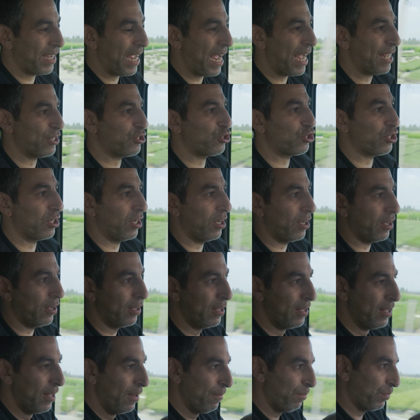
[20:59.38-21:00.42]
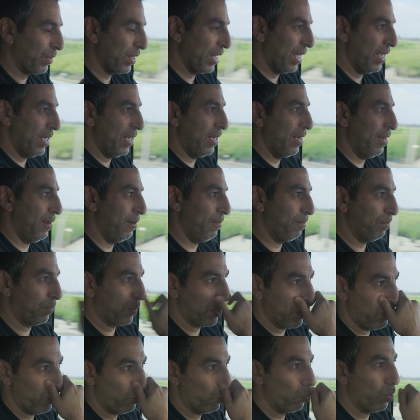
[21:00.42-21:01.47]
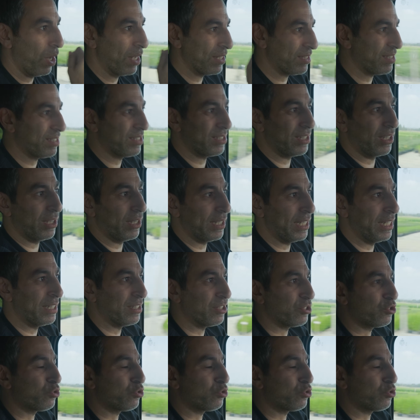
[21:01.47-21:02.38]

catch ruts in the